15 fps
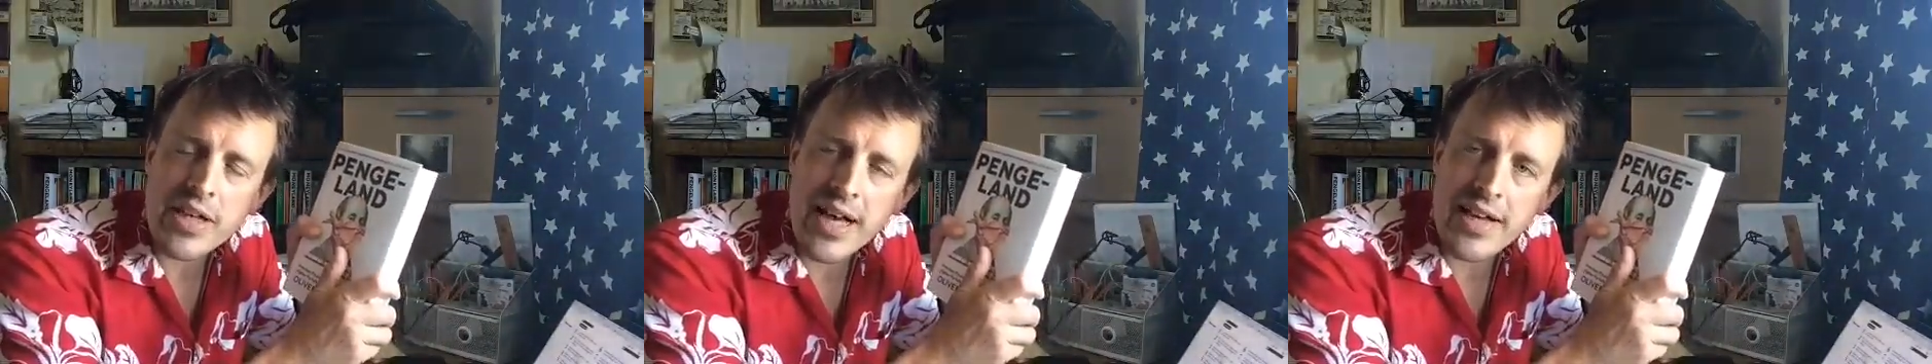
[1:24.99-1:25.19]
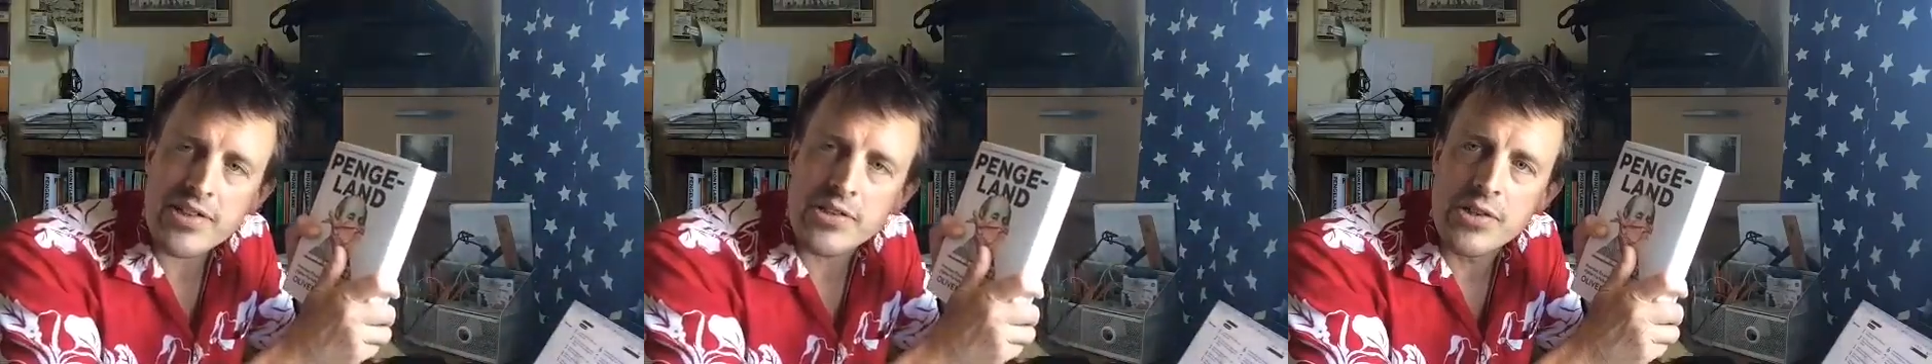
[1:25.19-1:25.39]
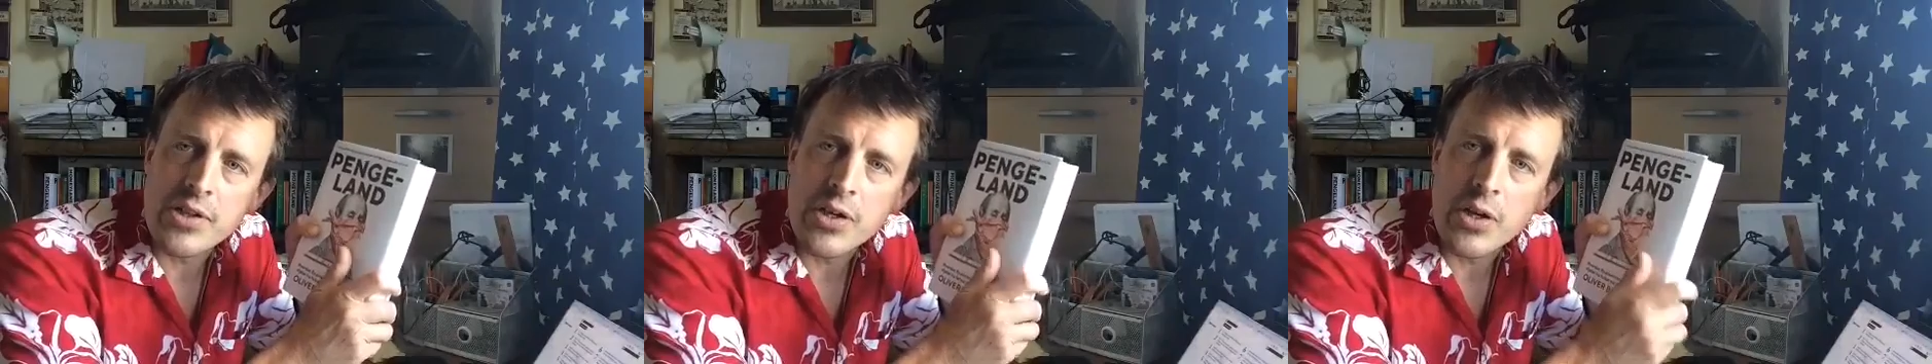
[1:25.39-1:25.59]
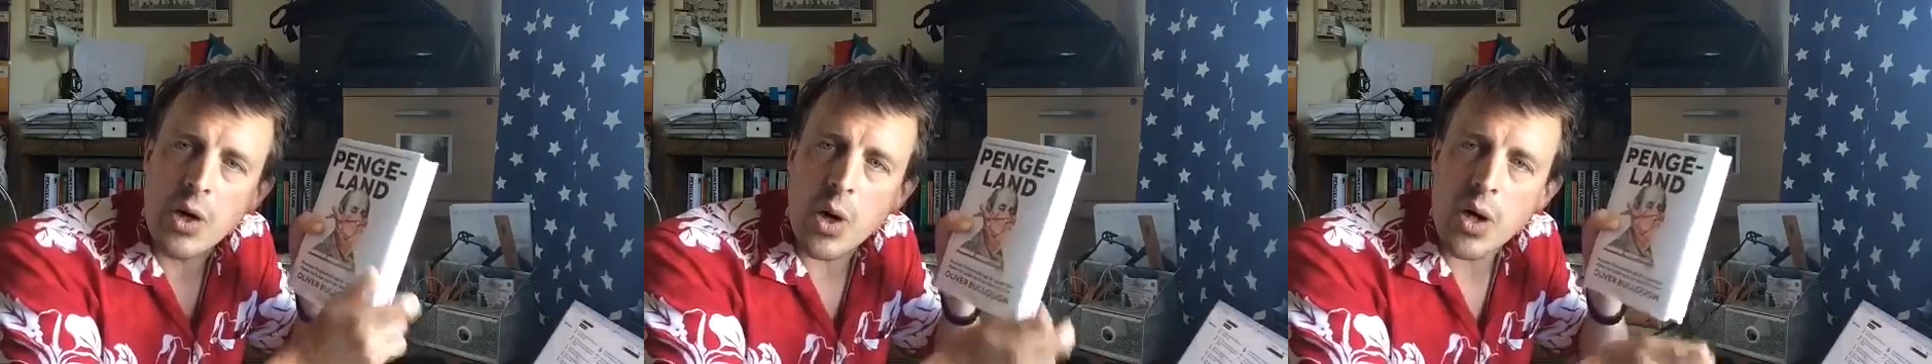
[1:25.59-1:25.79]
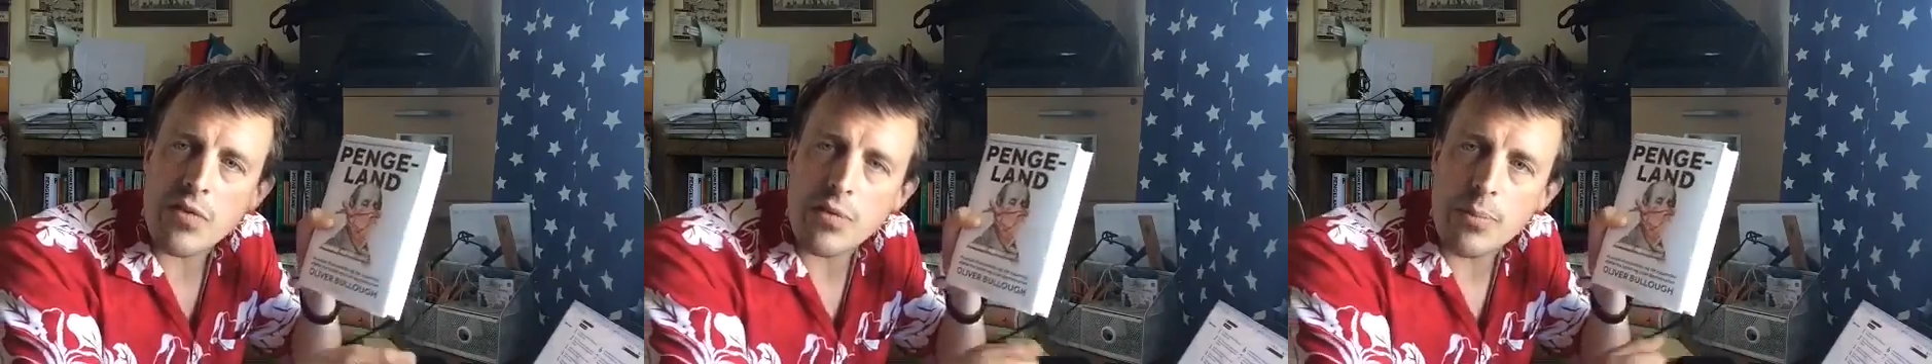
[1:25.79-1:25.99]
at
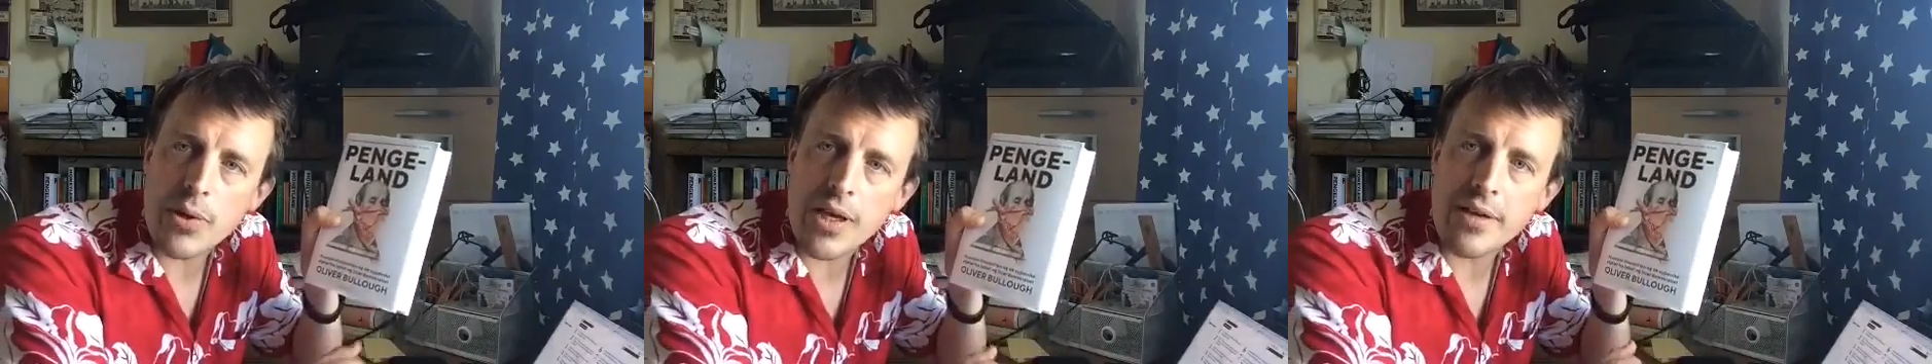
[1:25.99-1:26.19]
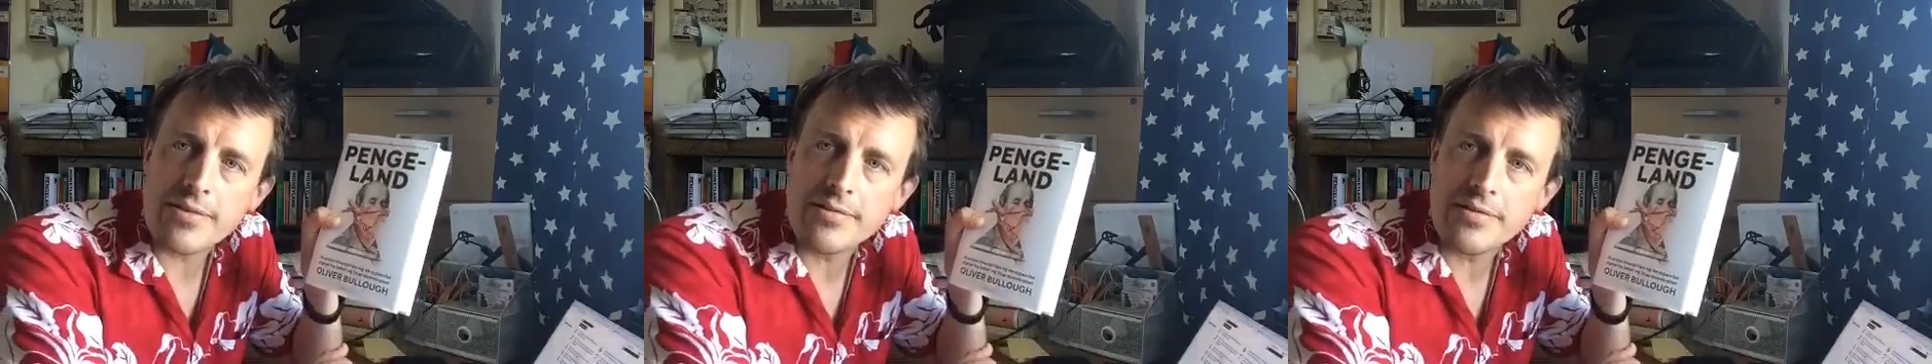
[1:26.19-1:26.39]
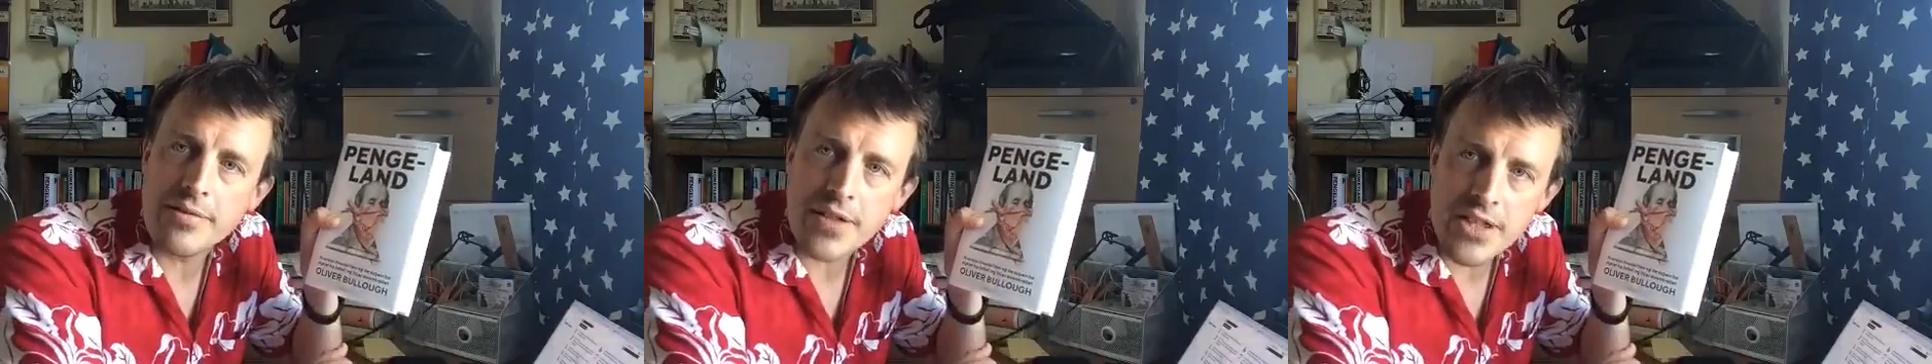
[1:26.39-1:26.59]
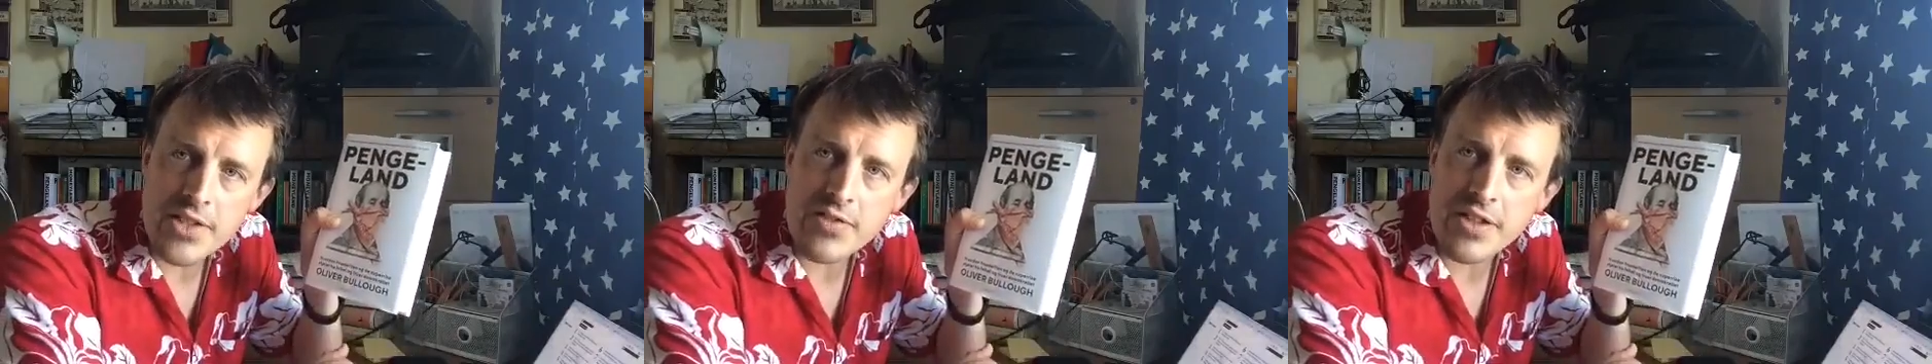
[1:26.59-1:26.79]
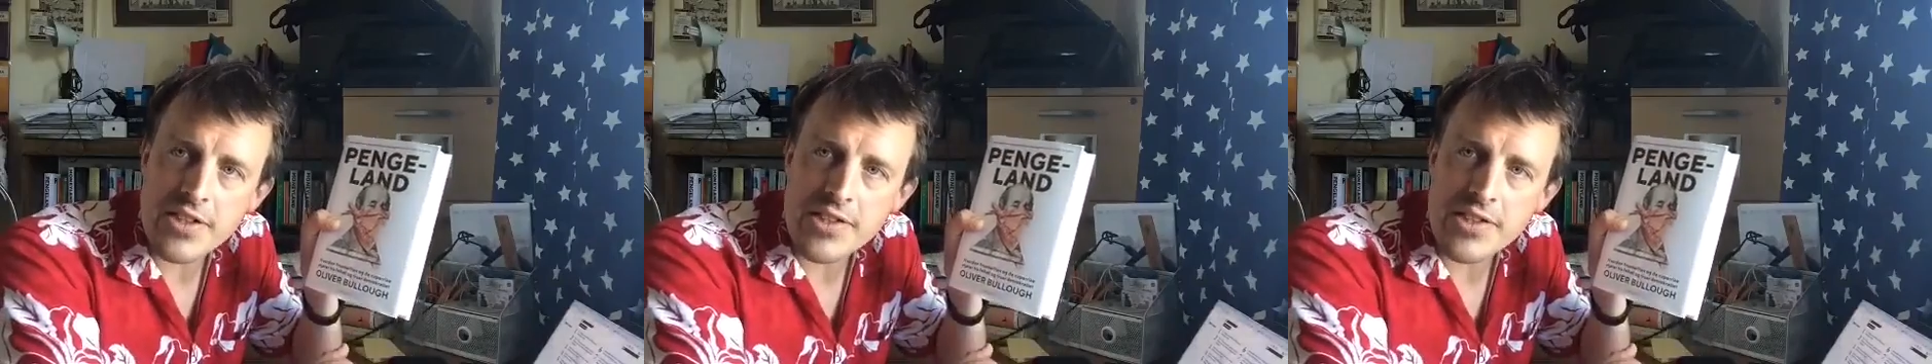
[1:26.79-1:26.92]
Oliver Bullough. Thanks for